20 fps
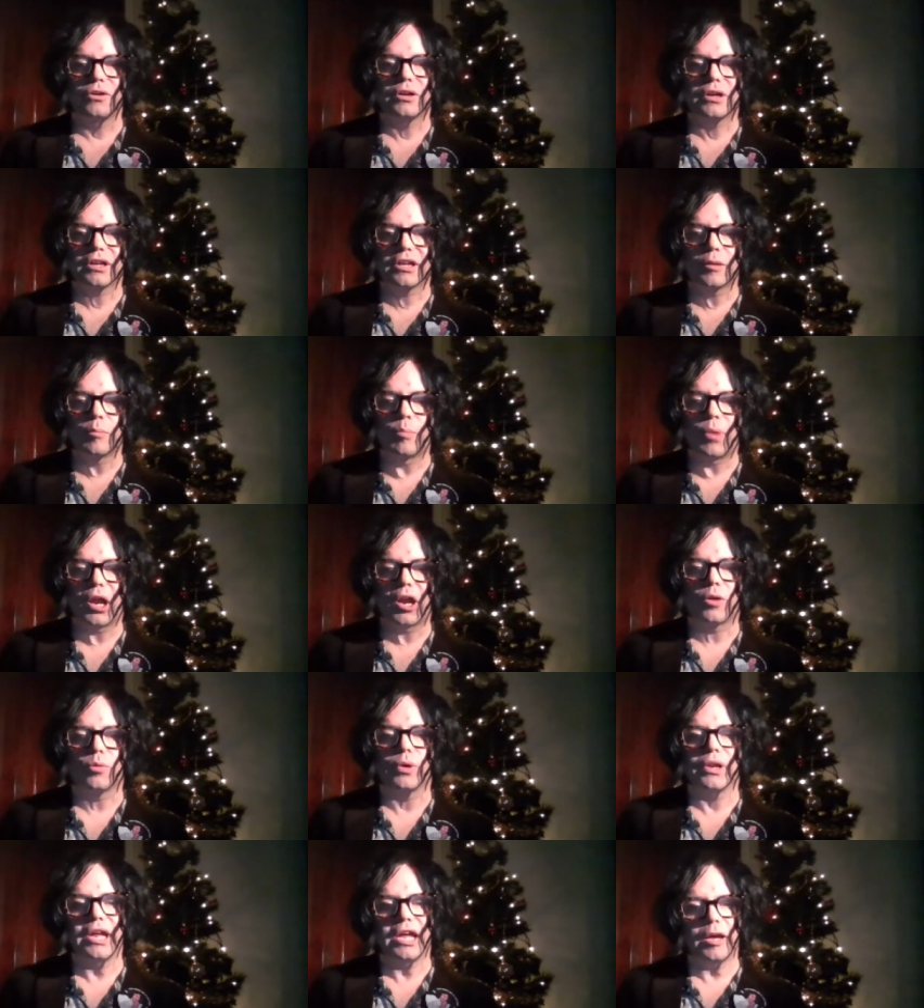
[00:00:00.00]
Who can
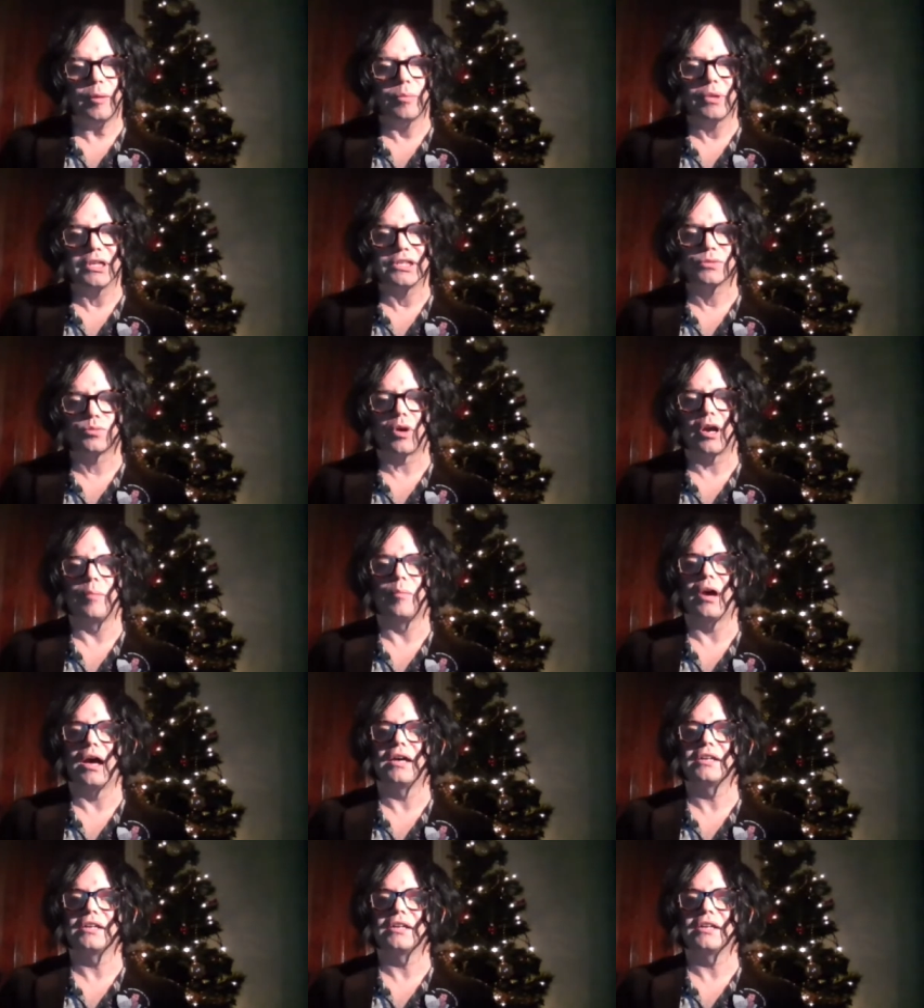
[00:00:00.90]
compare with him in his white